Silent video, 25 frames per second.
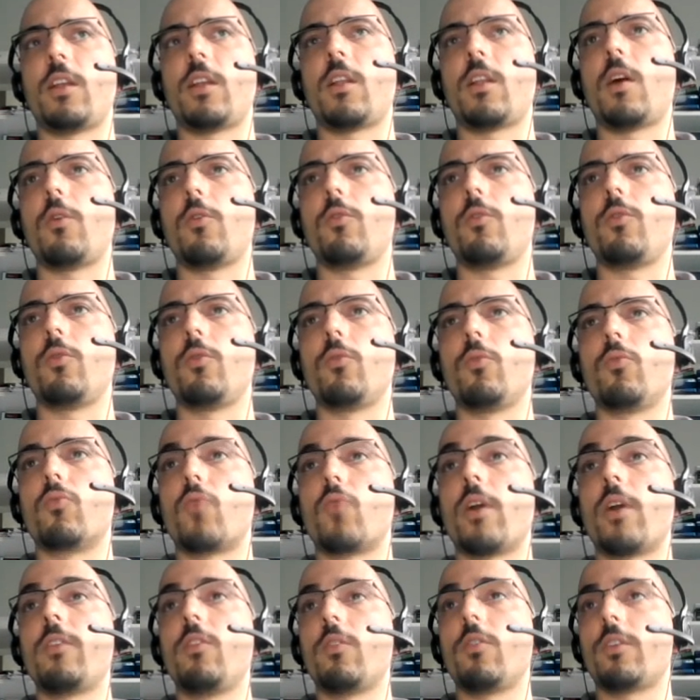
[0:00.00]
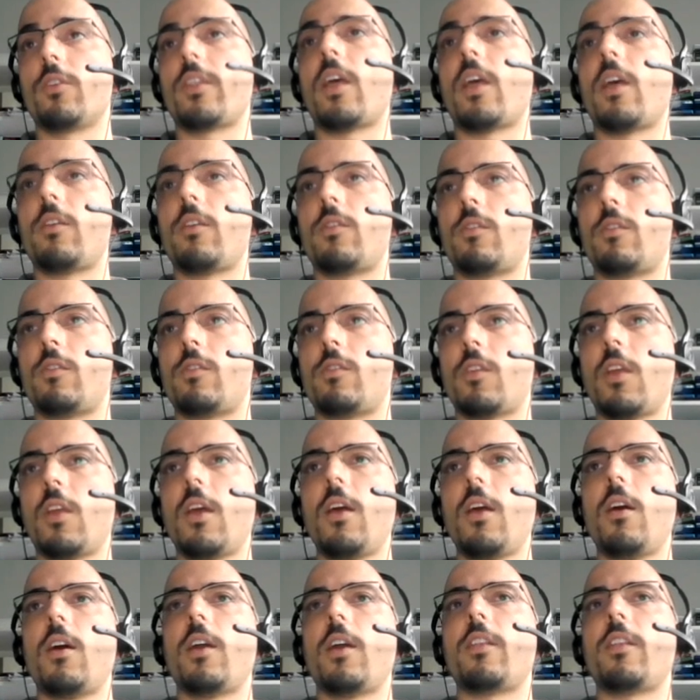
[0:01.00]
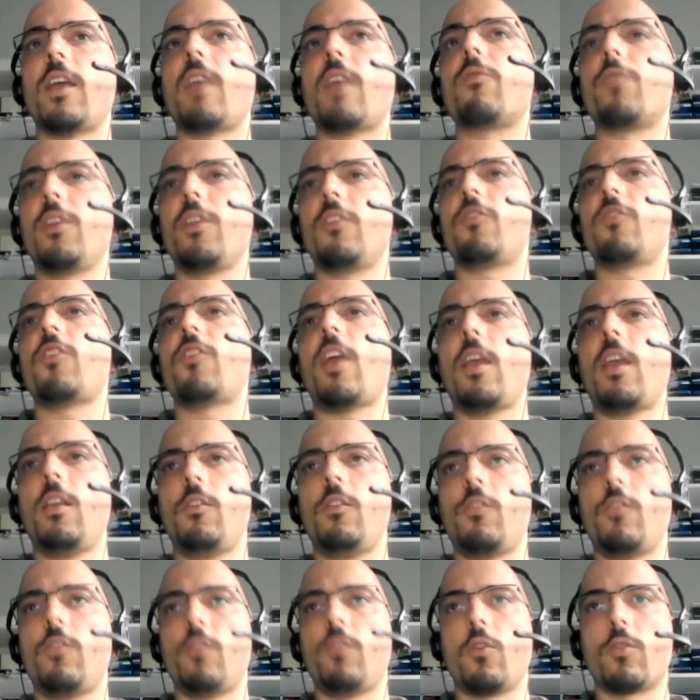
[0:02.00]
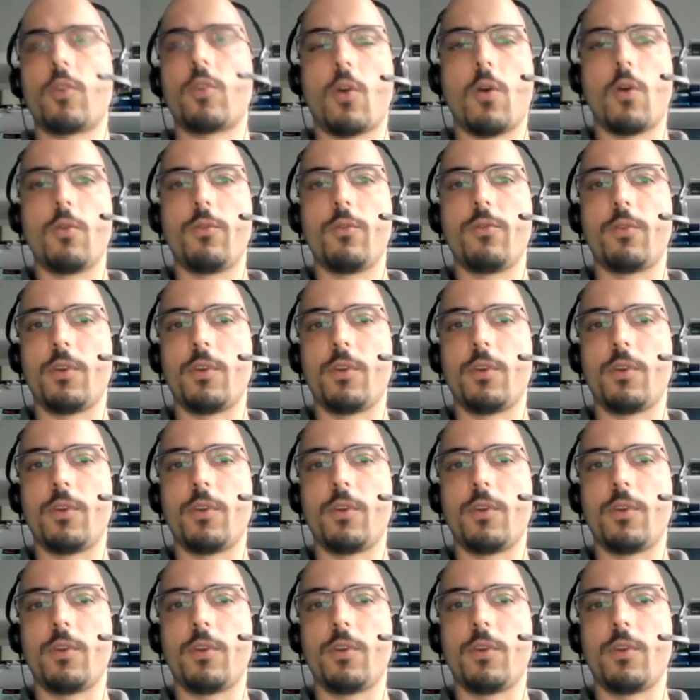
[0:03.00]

allow you to run your tests at every change in your code.